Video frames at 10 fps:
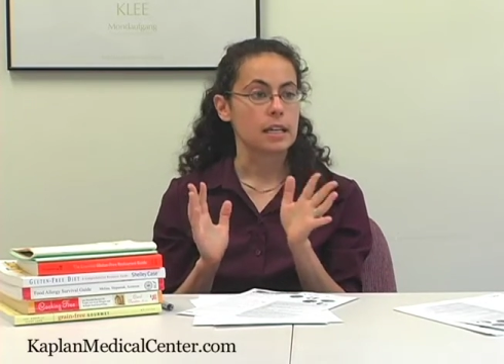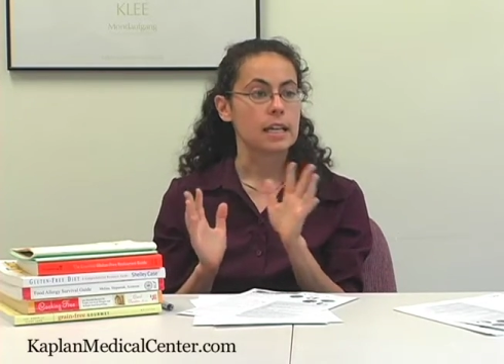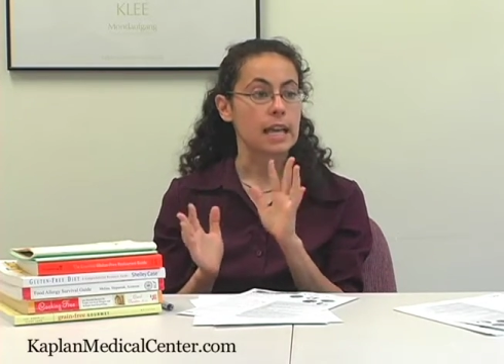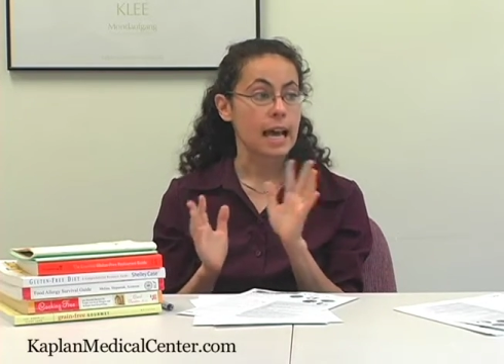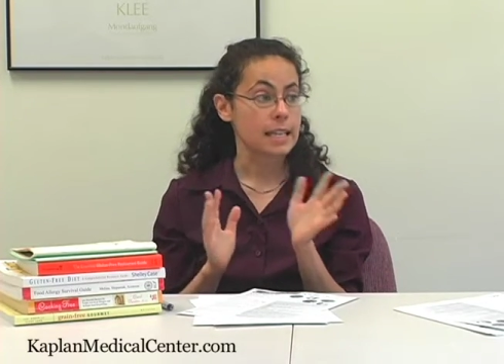
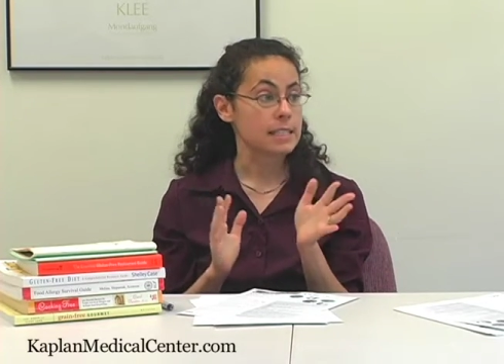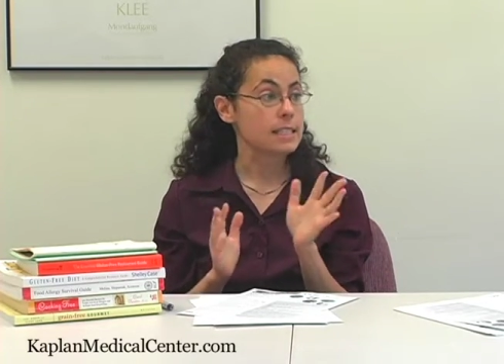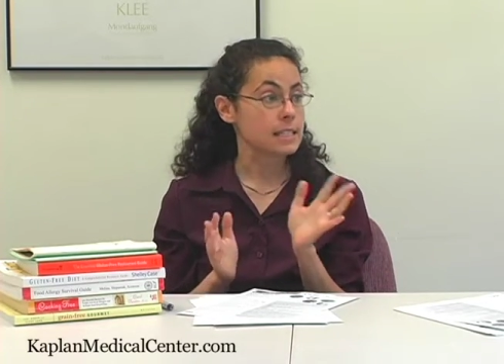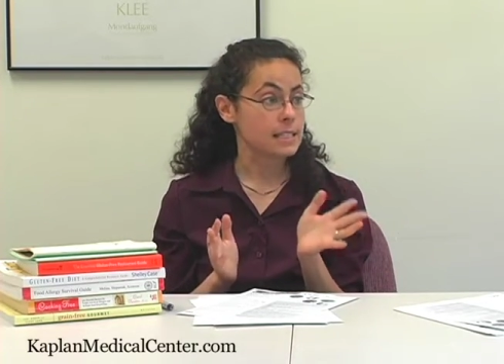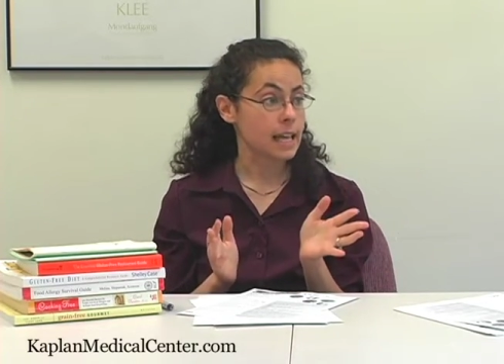it has
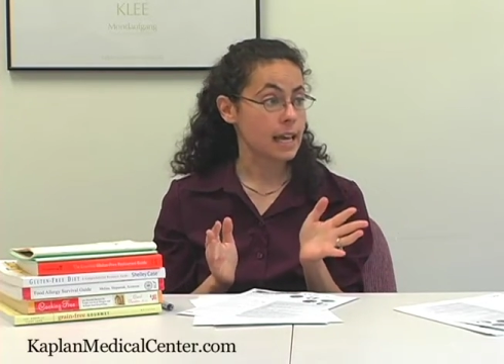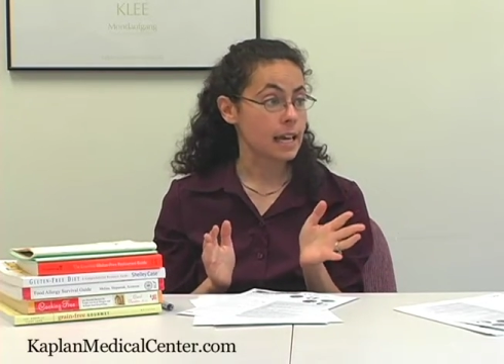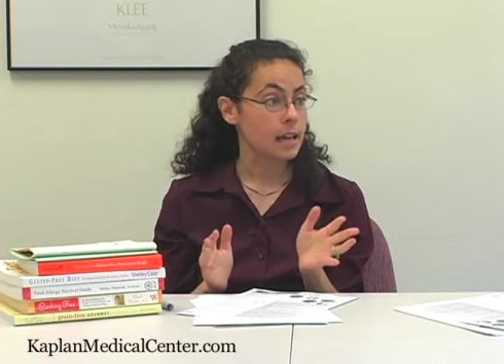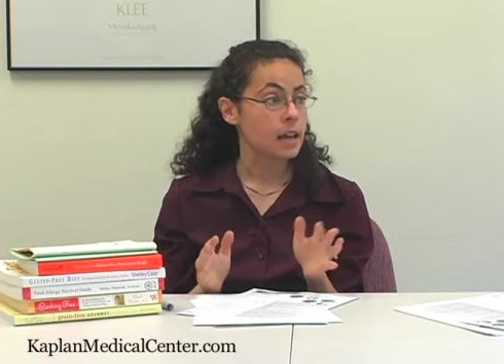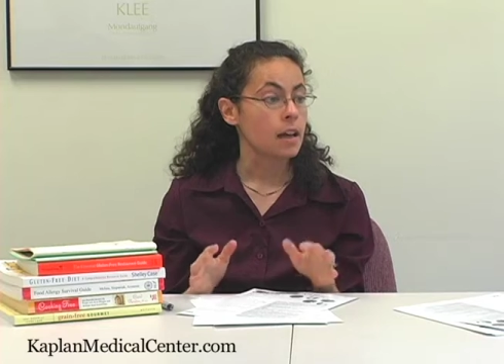to
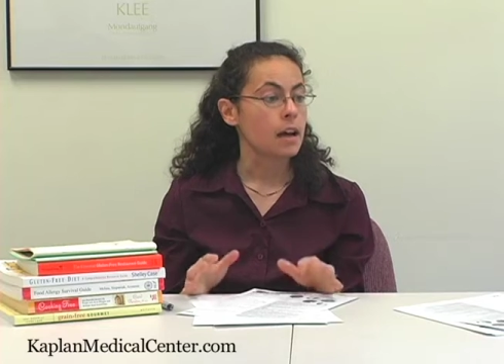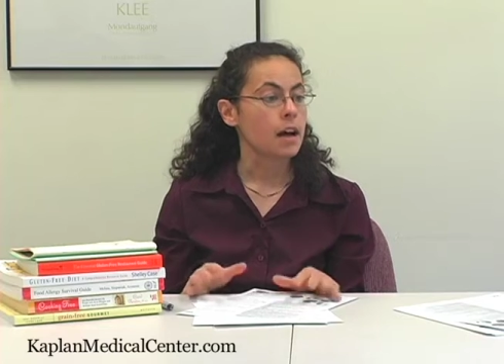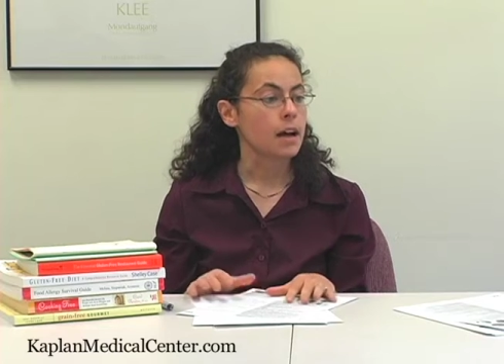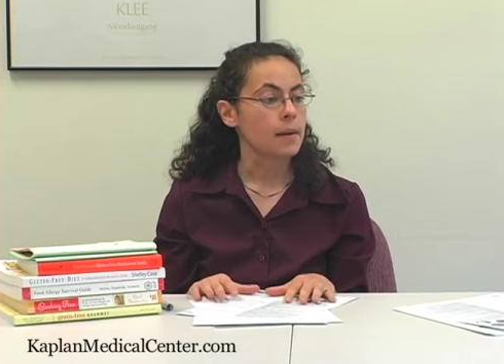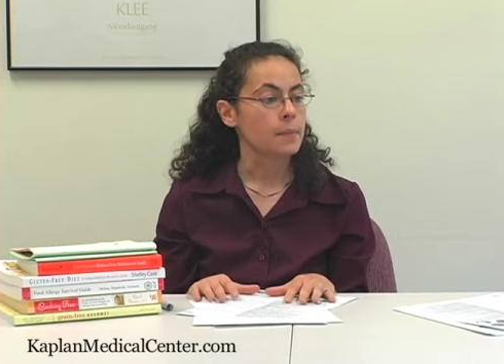say.
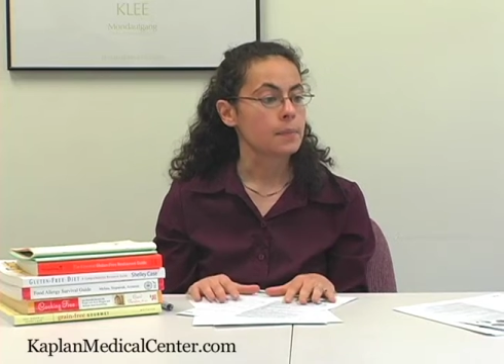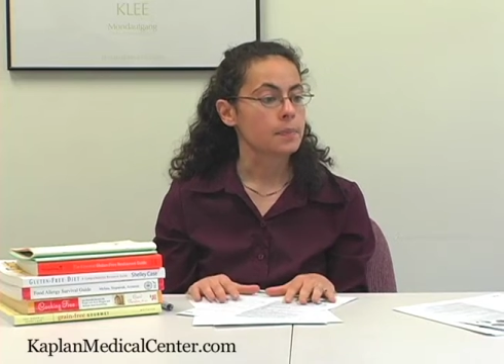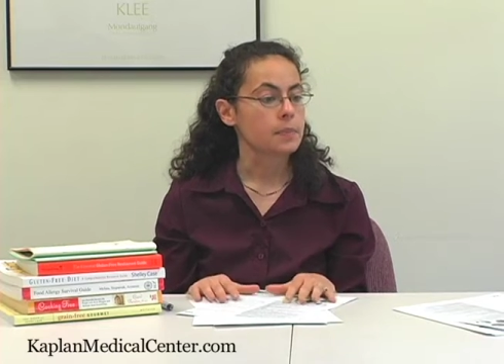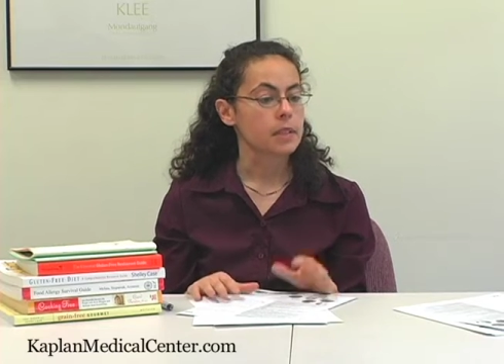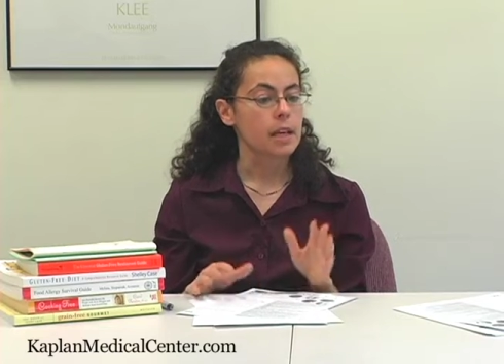
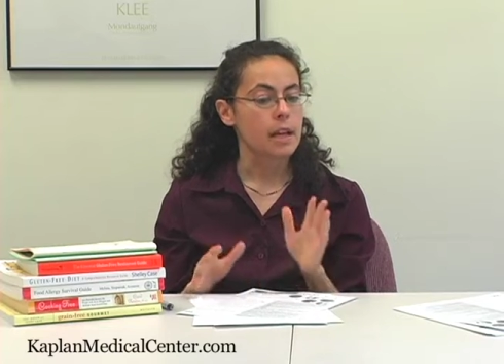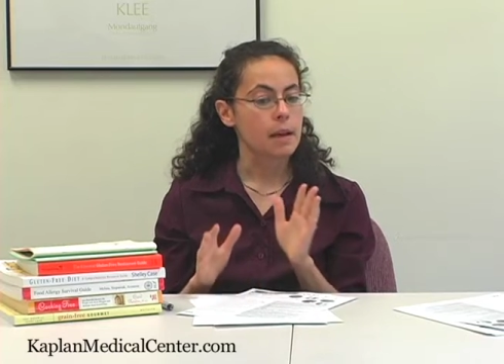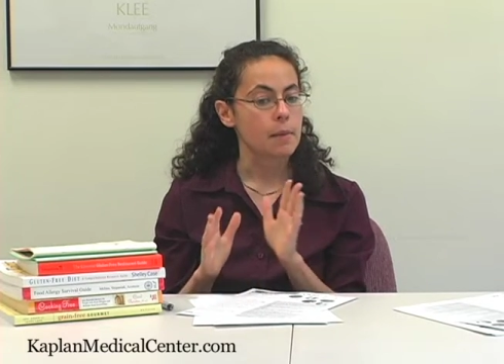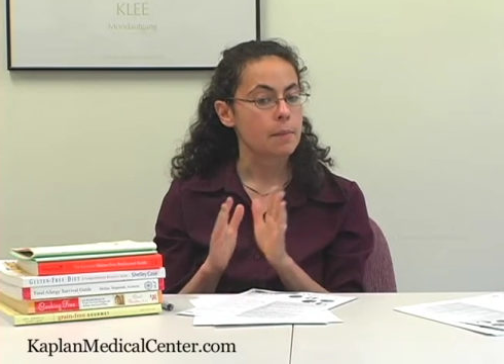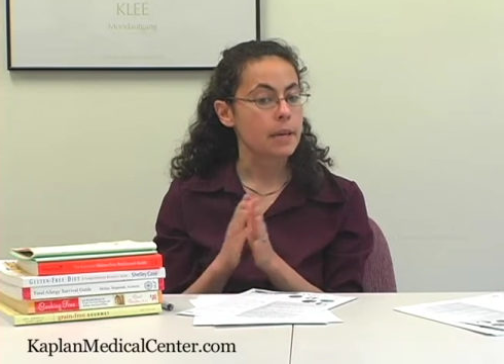
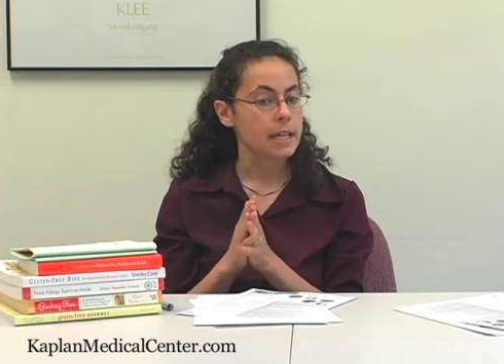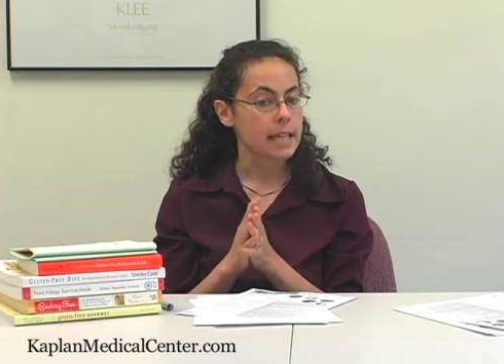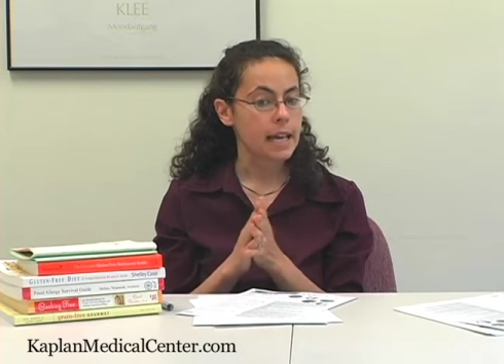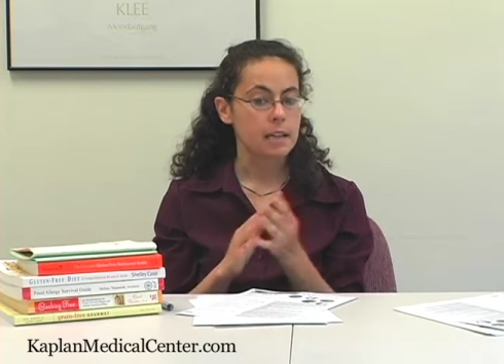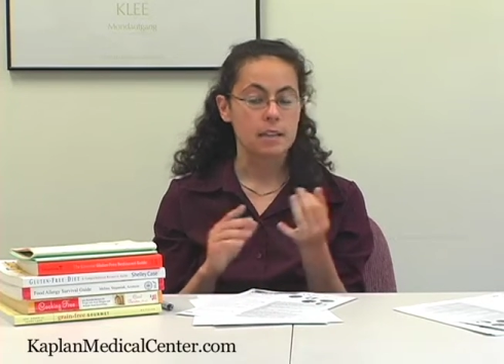But
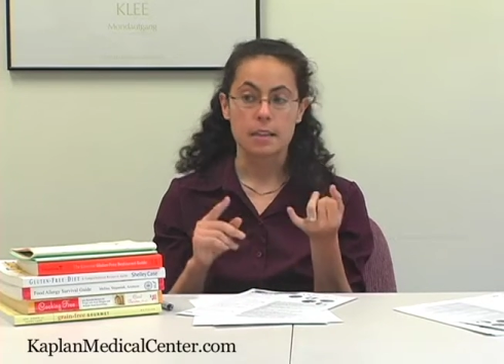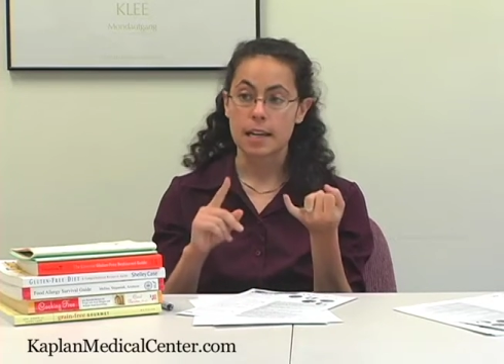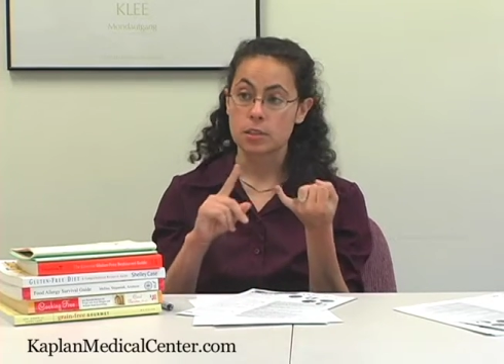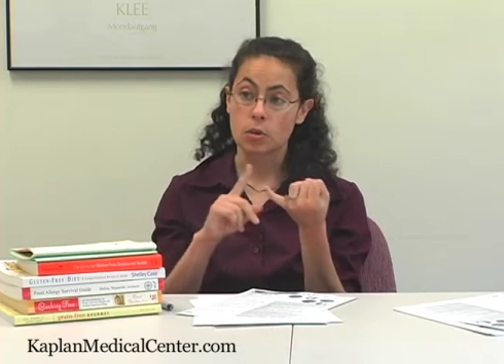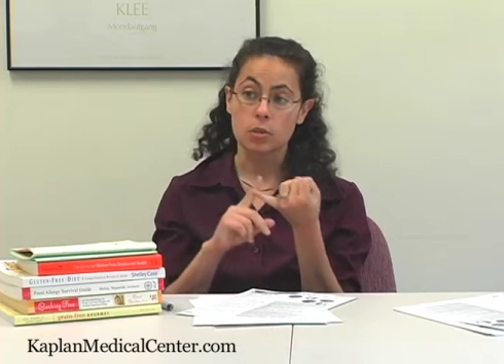again,
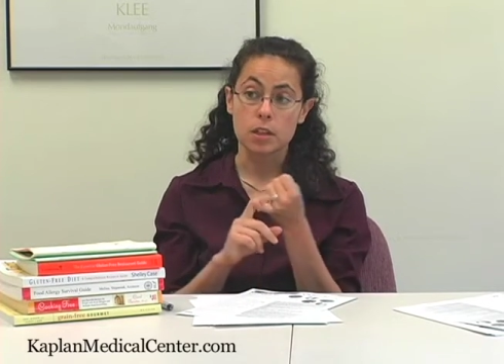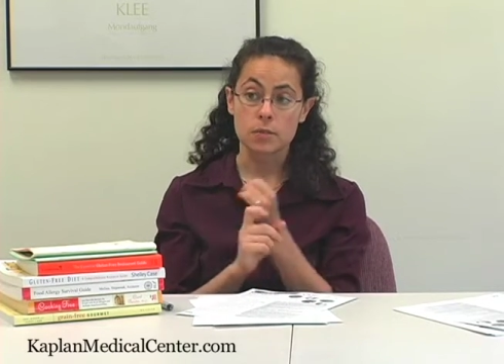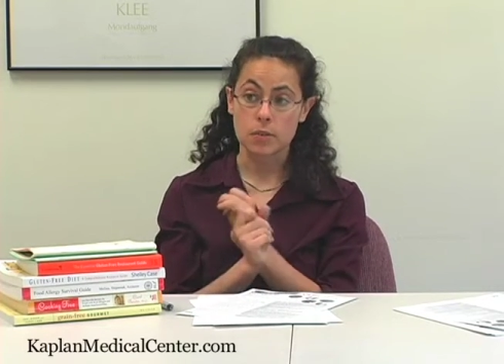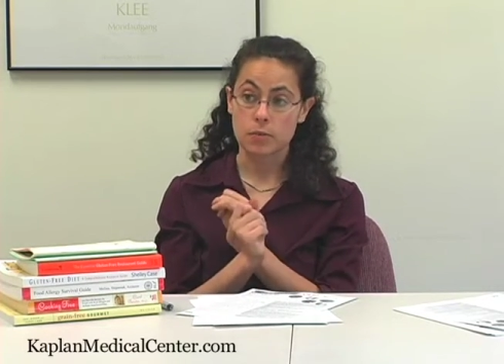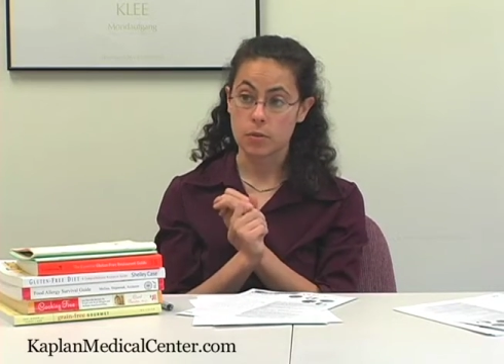that's only
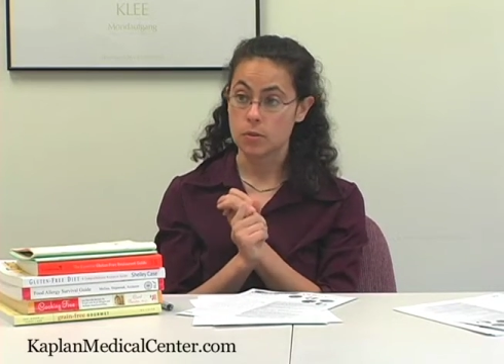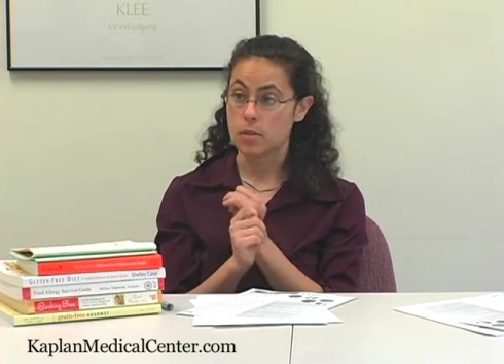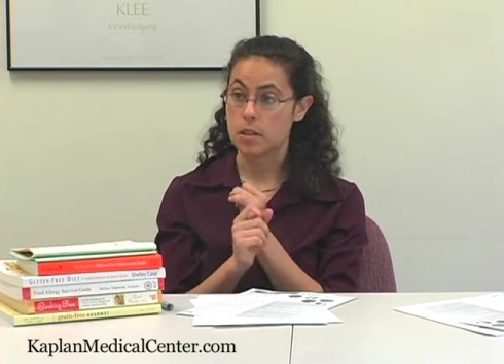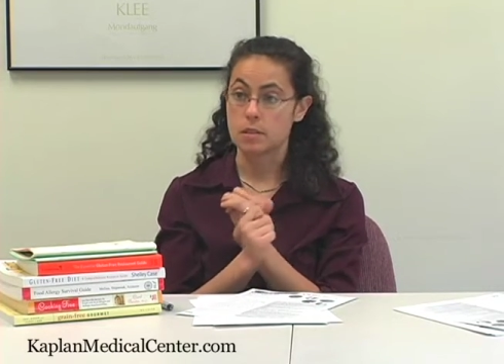for foods.